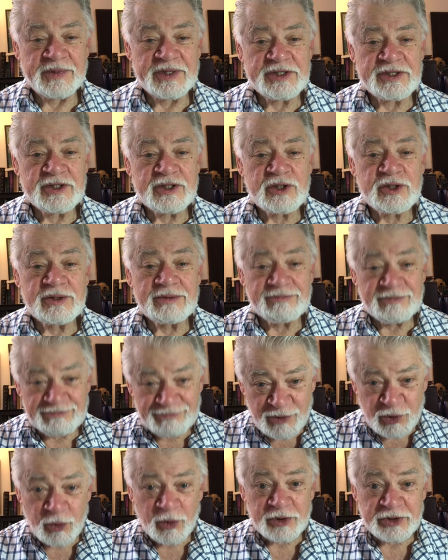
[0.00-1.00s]
This is
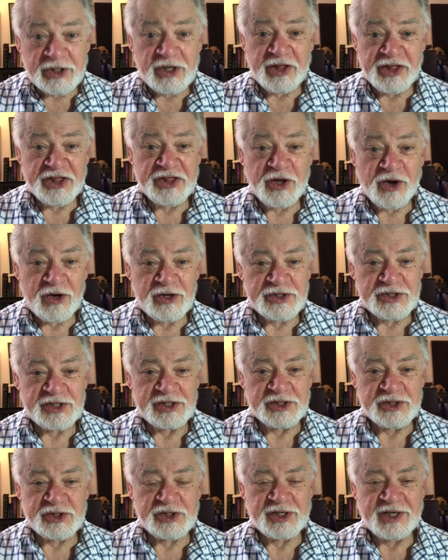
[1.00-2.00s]
called
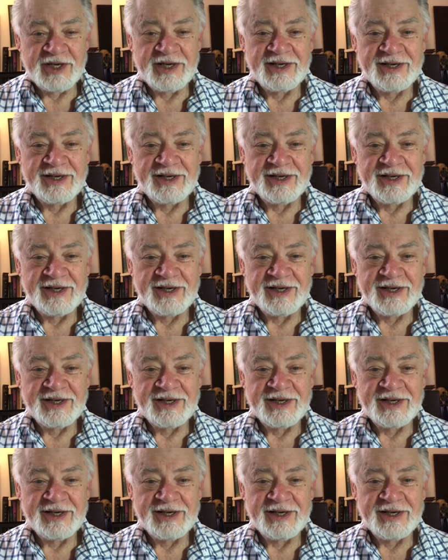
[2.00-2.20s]
catharsis.